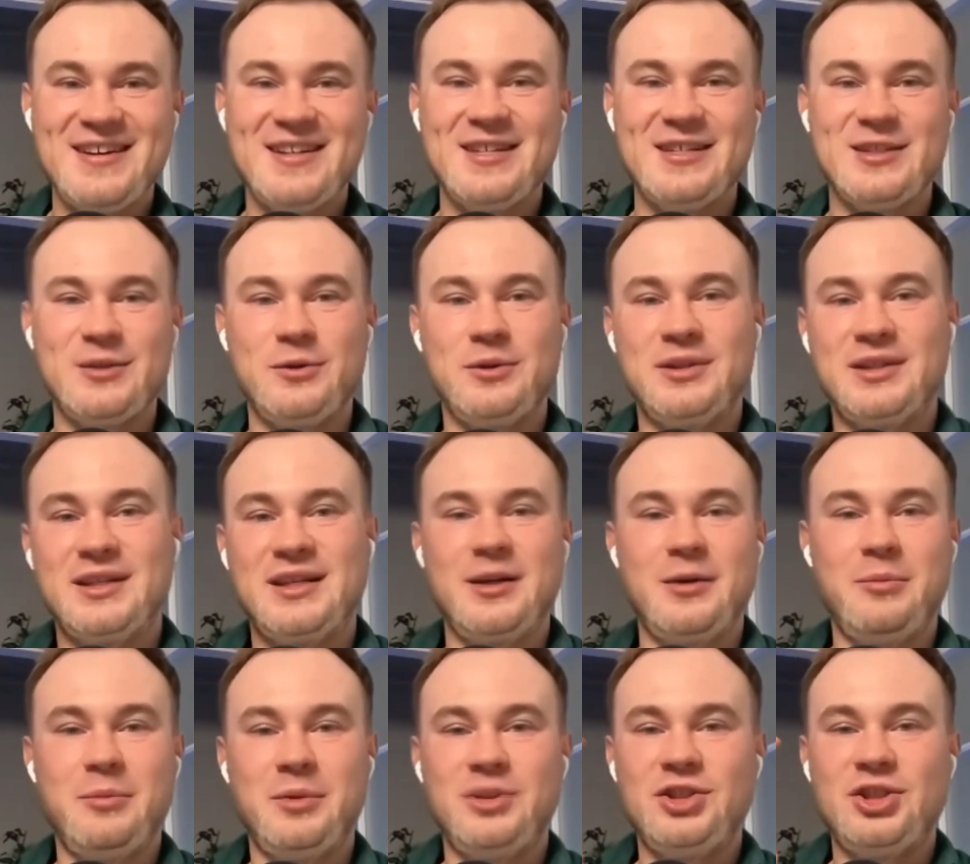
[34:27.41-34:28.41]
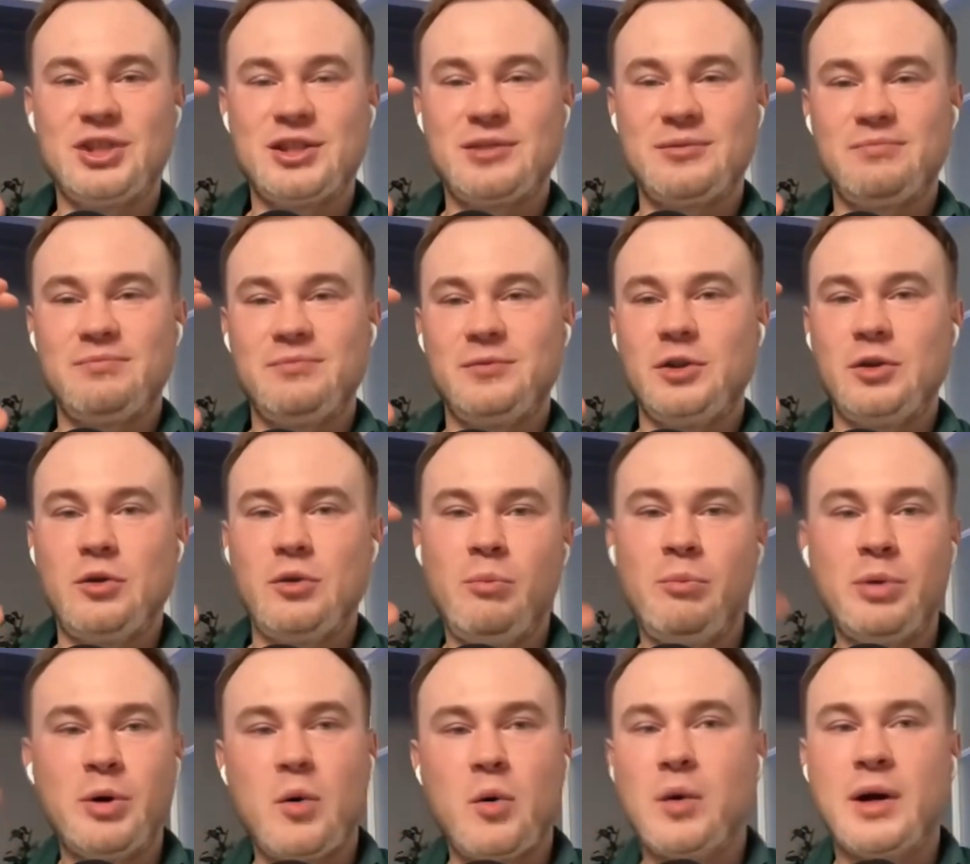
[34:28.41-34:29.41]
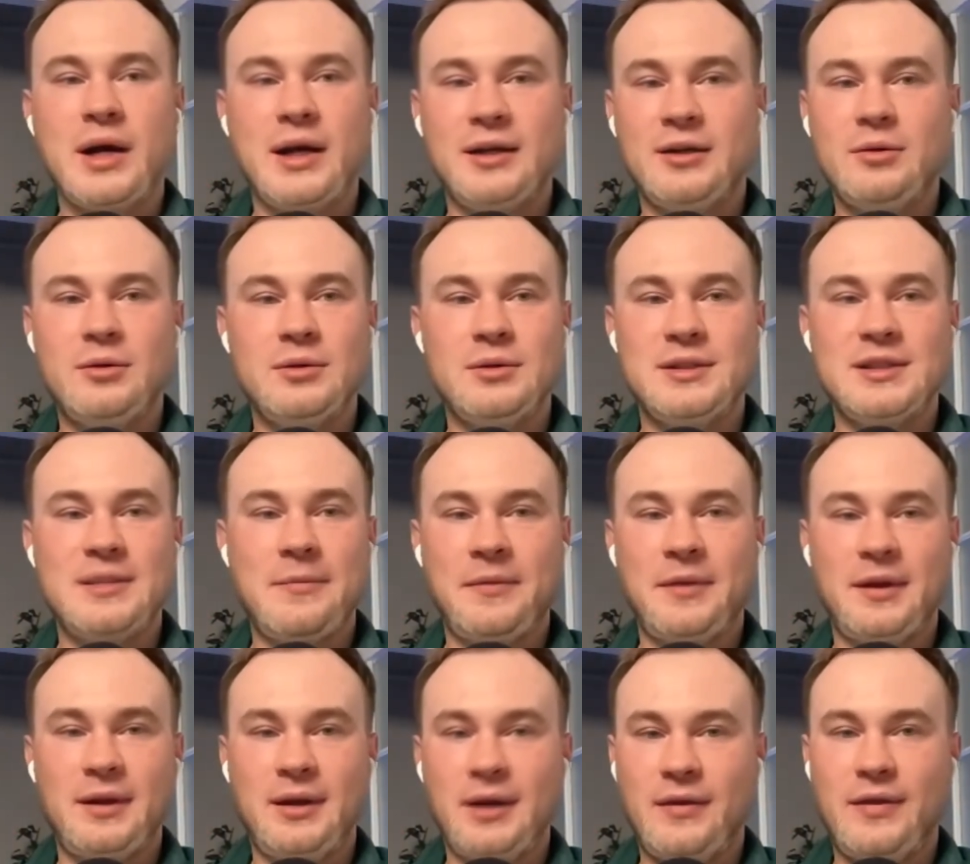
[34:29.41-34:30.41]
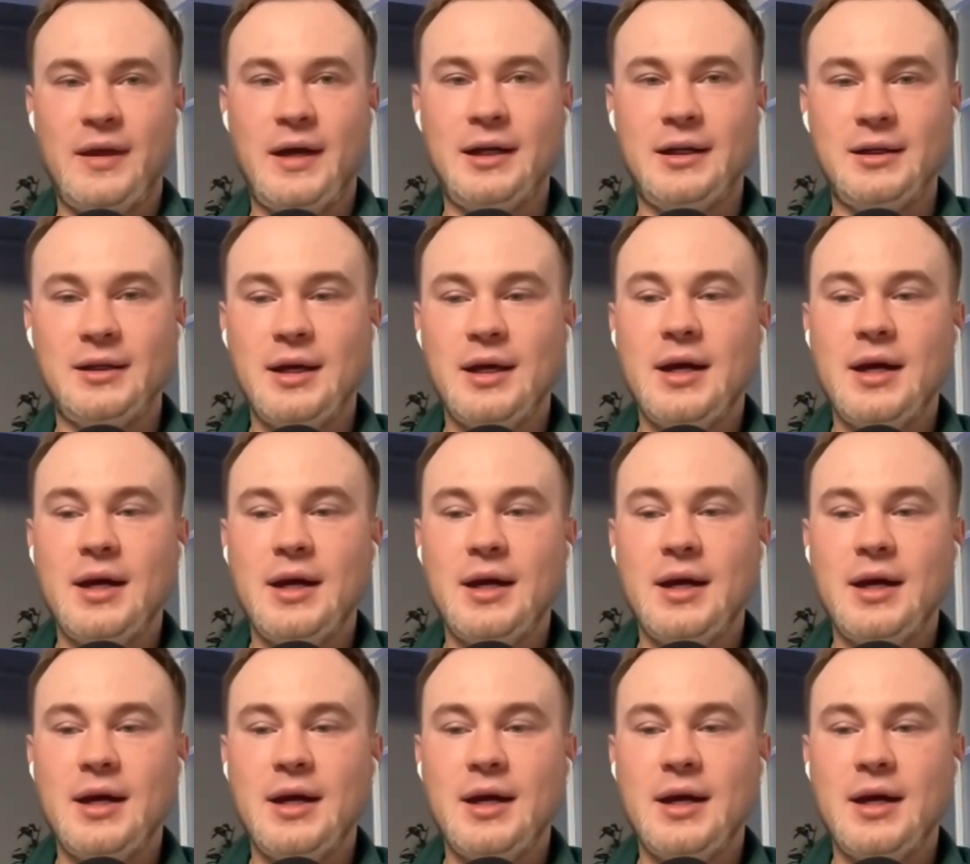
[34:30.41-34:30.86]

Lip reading: so it can be just broken or something like that.